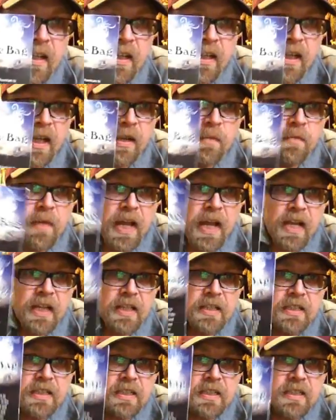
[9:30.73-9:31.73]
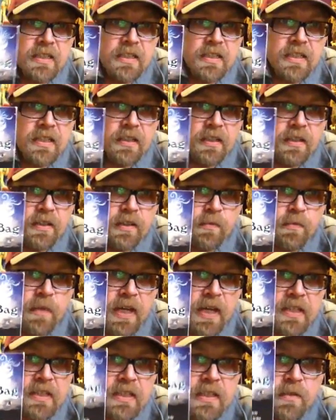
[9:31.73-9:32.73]
come as is a little
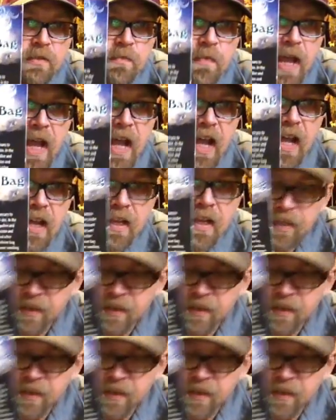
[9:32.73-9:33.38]
medicine bag.